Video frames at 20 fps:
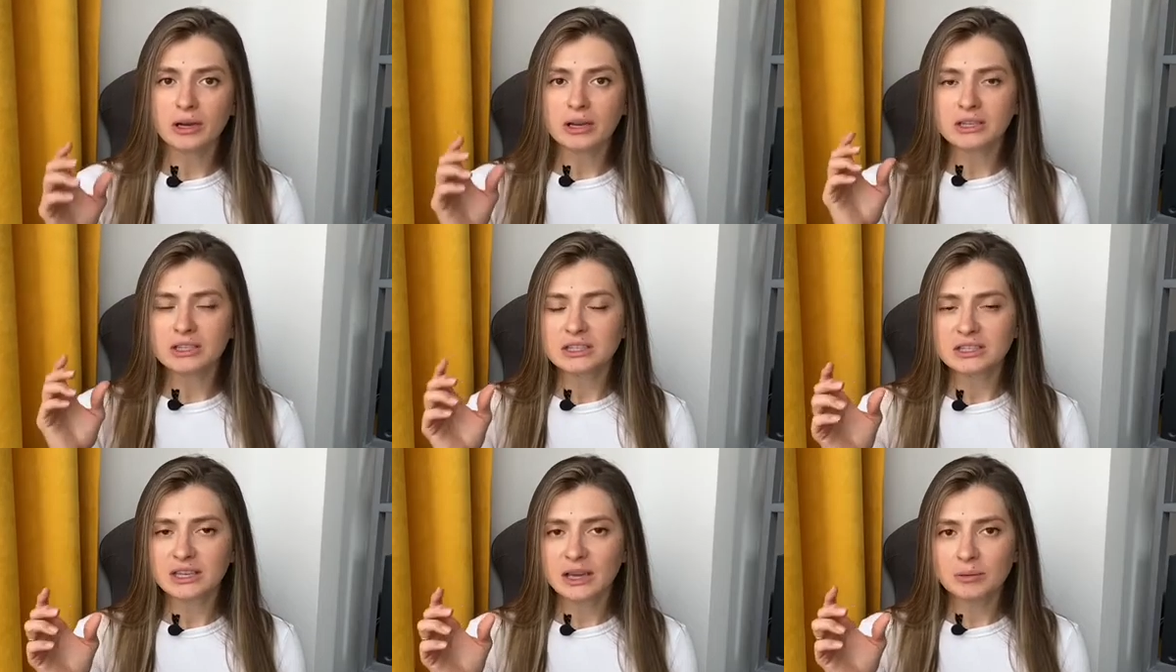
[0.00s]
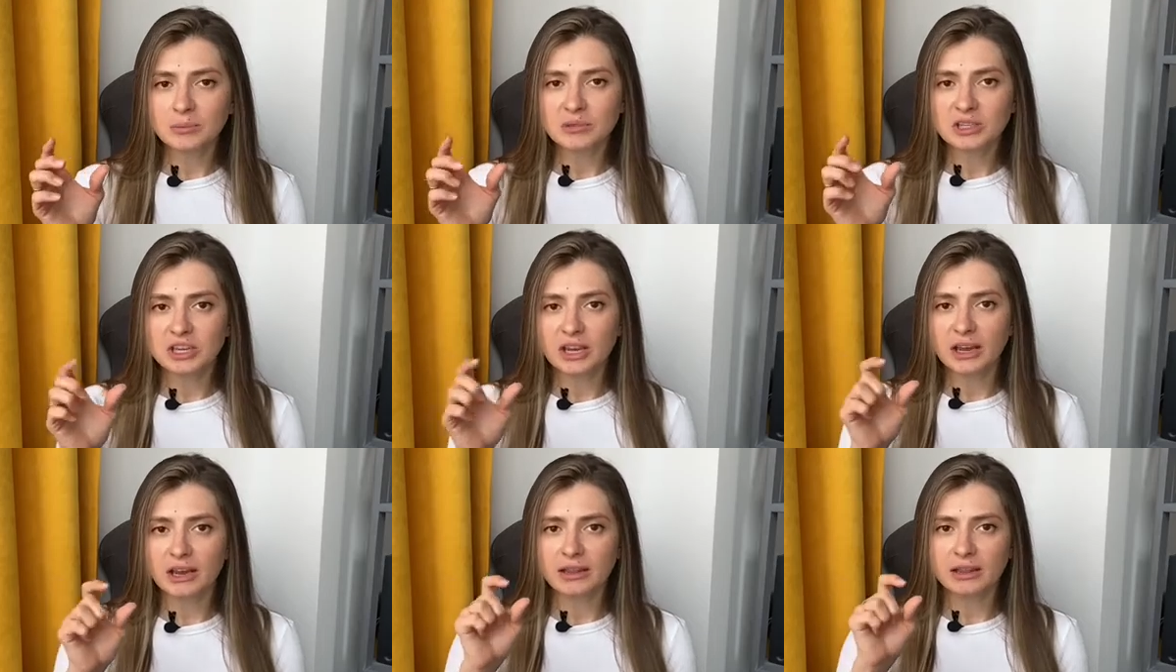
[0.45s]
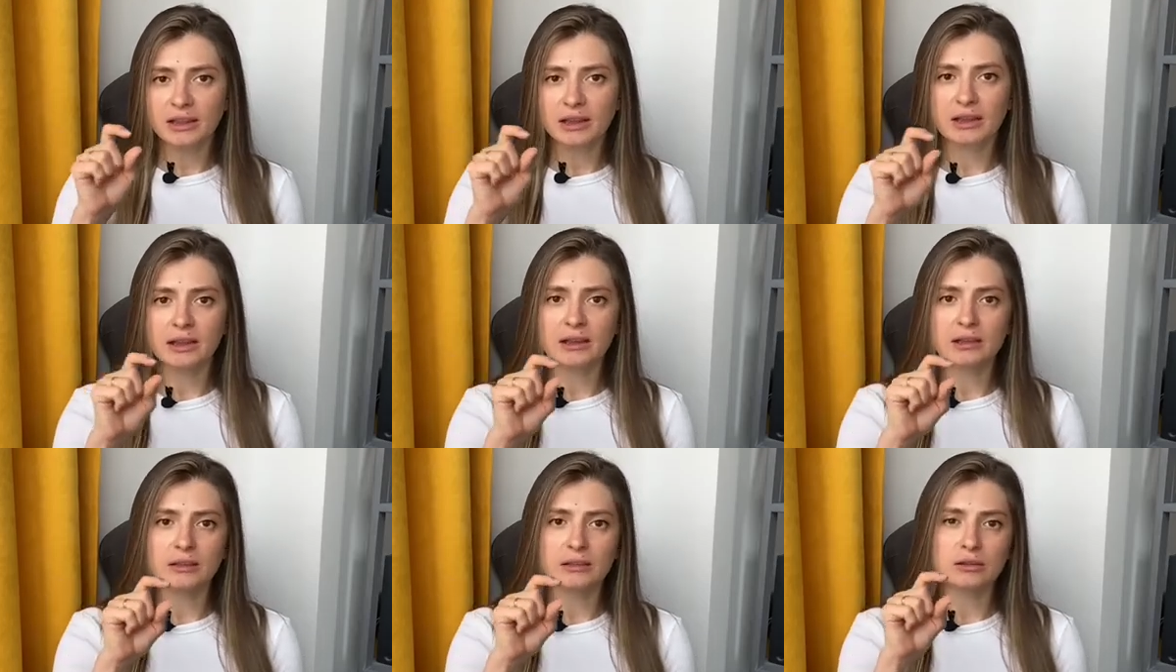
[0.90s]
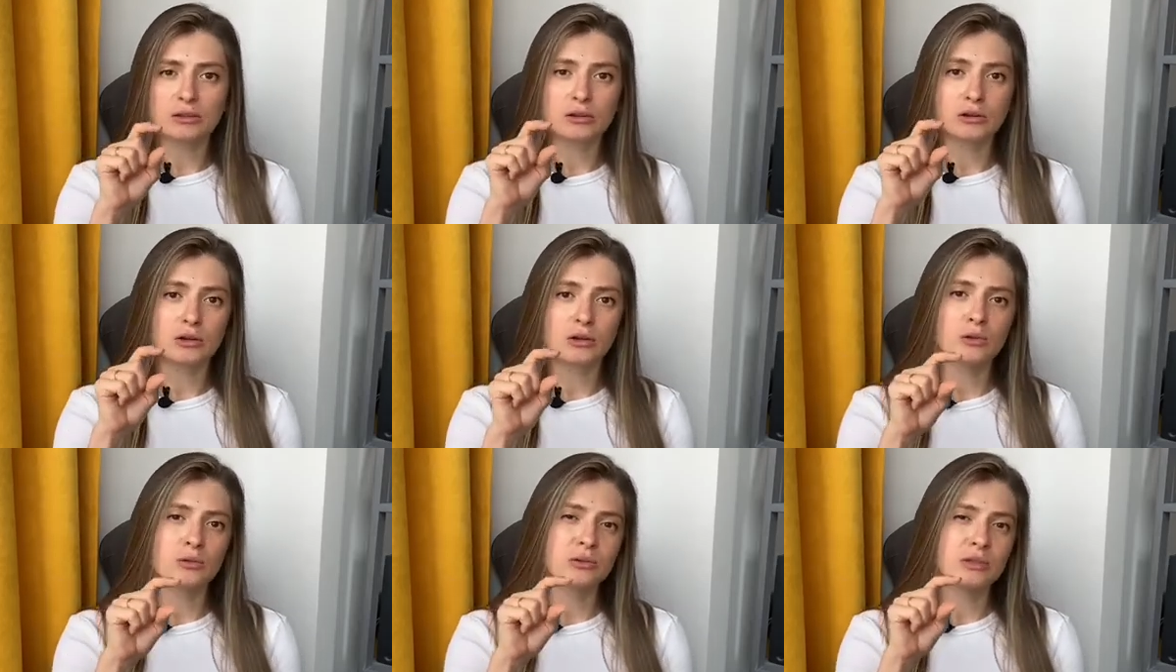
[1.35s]
subject and
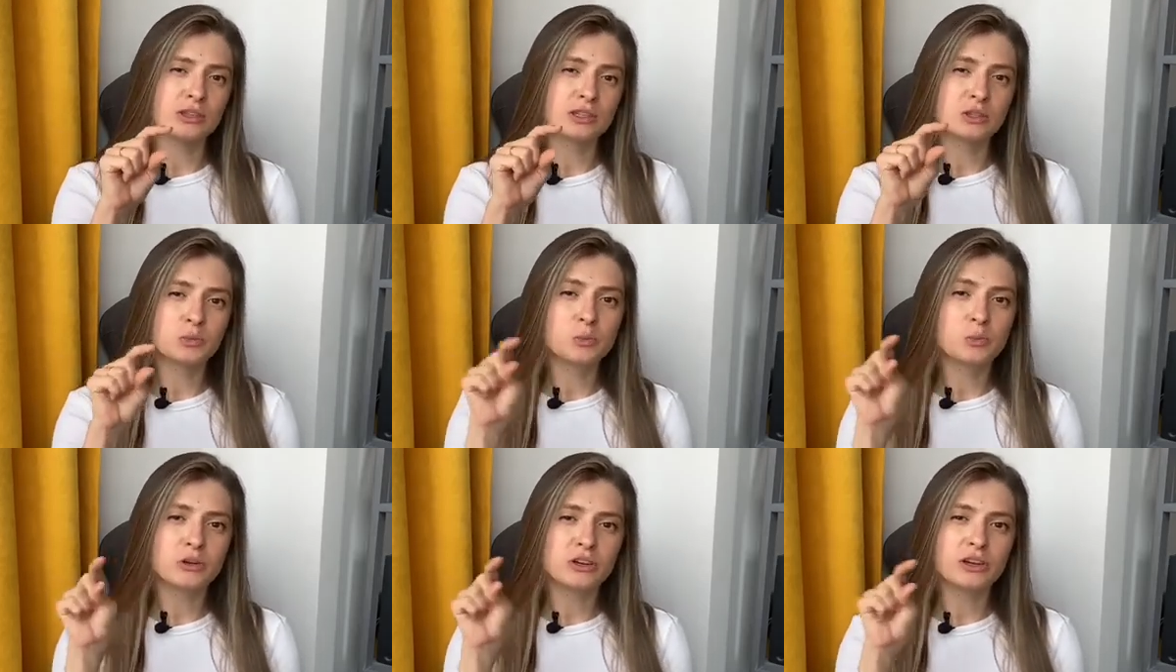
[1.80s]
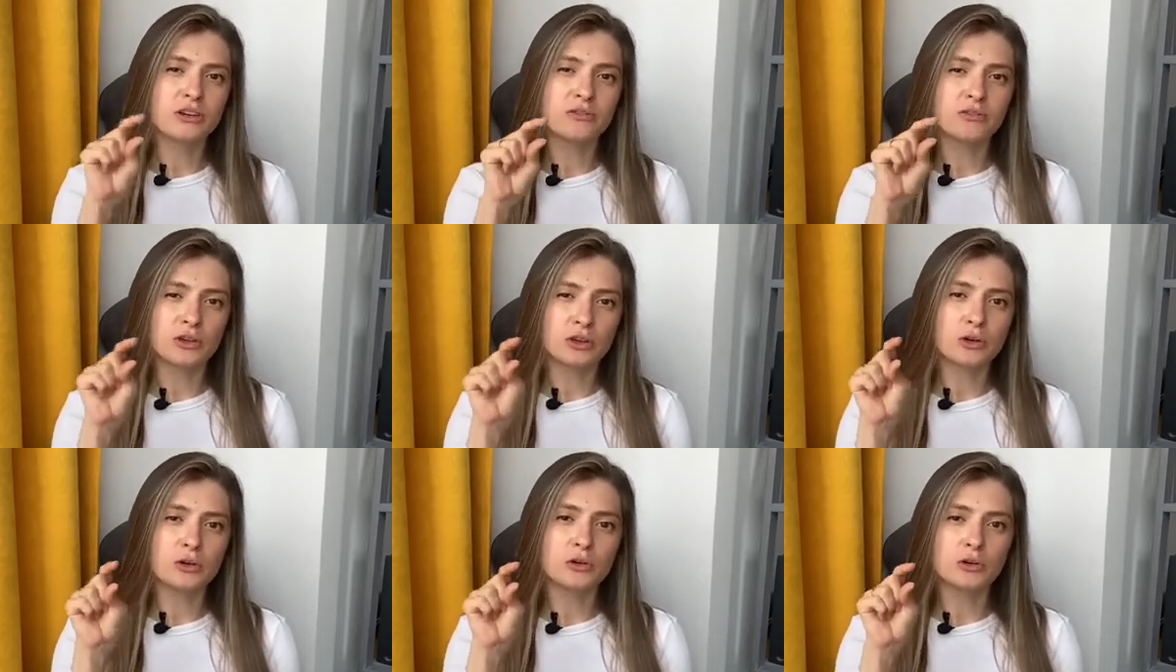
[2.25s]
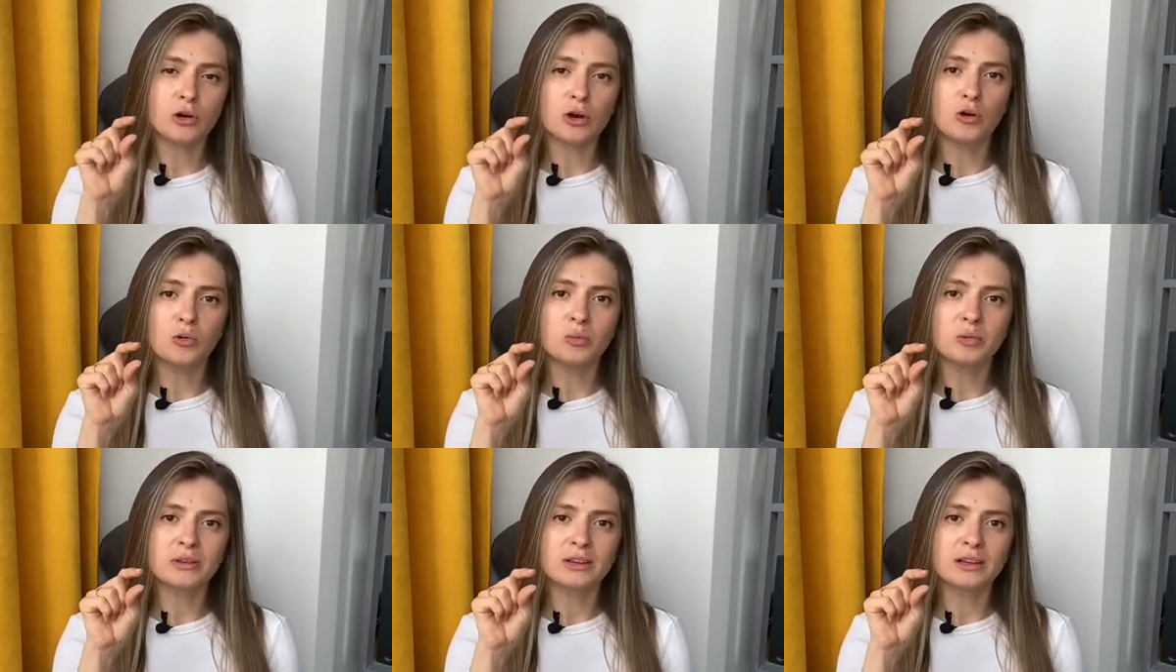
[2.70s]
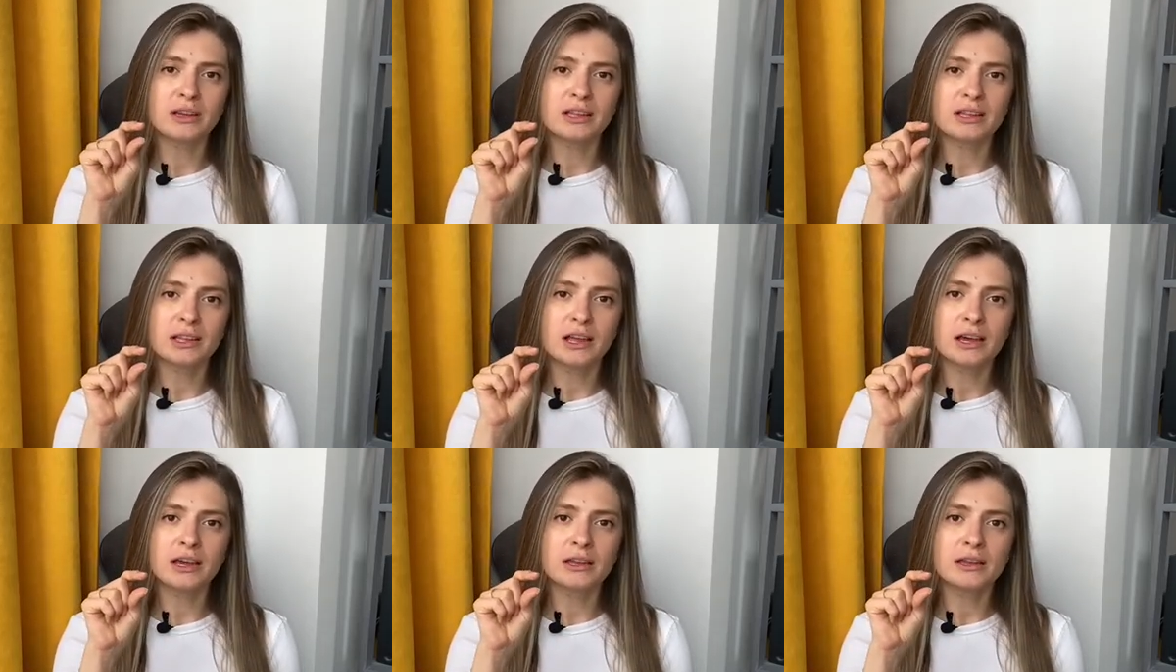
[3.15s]
this preview opening
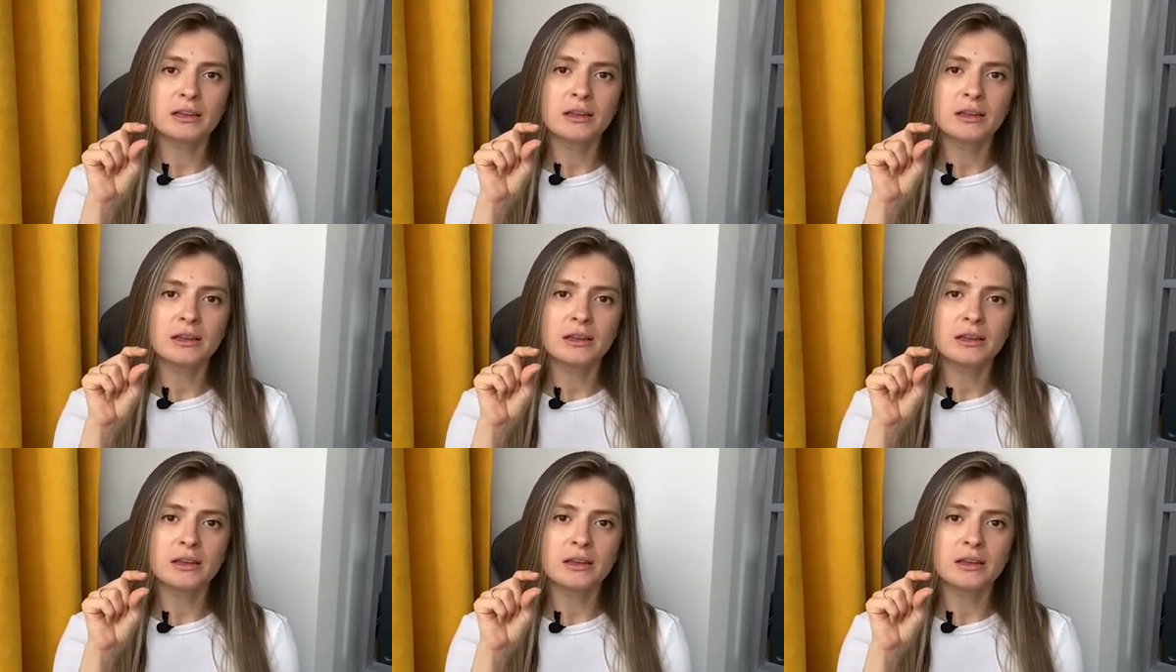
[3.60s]
line,